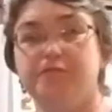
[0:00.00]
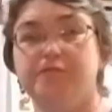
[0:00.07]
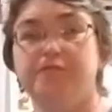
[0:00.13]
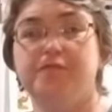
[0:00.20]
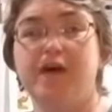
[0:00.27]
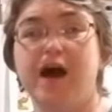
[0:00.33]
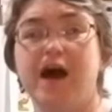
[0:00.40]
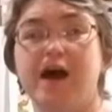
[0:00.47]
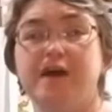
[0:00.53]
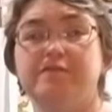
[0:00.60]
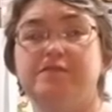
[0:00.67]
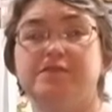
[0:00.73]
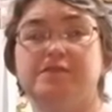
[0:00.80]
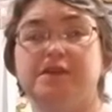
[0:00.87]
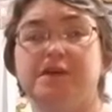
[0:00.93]
5
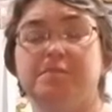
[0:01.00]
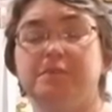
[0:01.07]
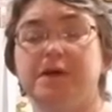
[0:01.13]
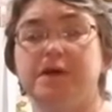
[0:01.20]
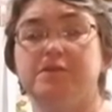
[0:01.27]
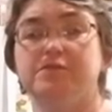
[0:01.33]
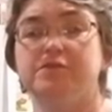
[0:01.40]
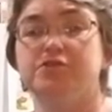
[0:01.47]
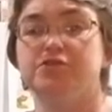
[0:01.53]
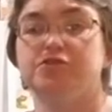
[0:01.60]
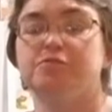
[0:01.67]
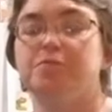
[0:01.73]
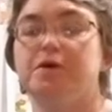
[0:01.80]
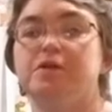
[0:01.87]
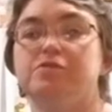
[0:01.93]
to 10 minutes. It just
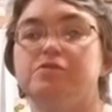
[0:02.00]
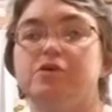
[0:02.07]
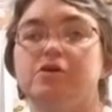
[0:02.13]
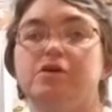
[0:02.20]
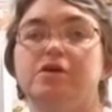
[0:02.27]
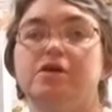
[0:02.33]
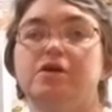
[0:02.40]
depends on